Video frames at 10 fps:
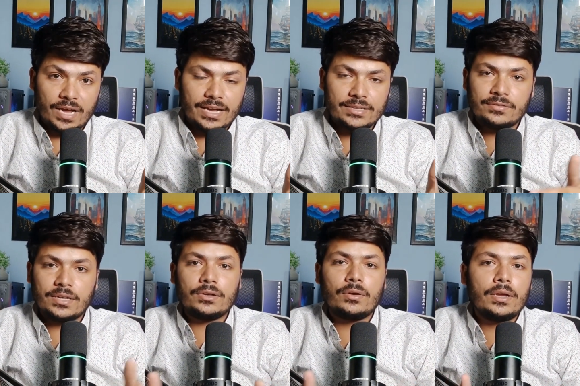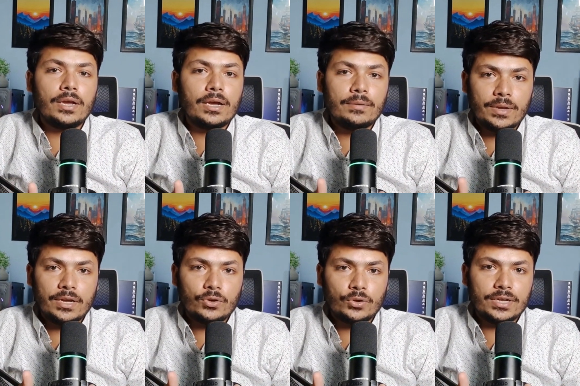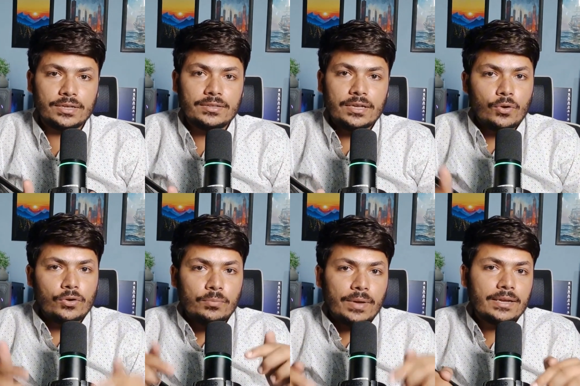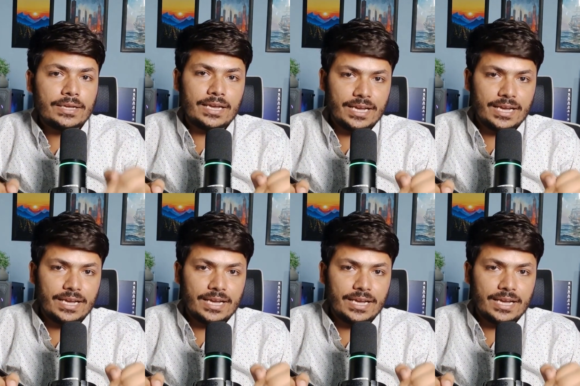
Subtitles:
activate your card by calling the automatic